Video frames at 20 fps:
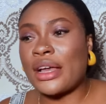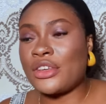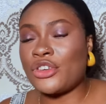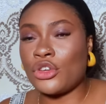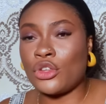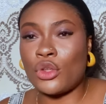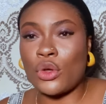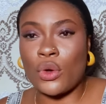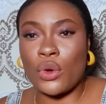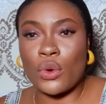
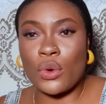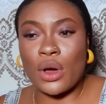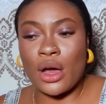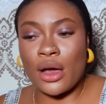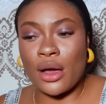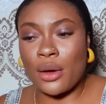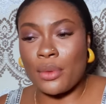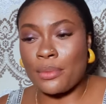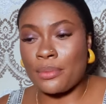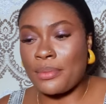you know,
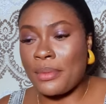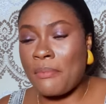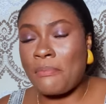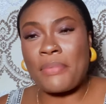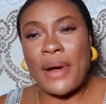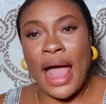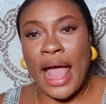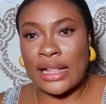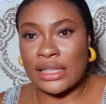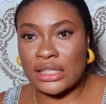um,
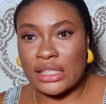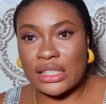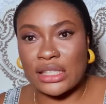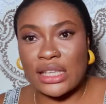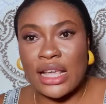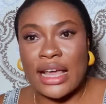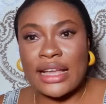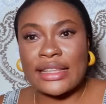bands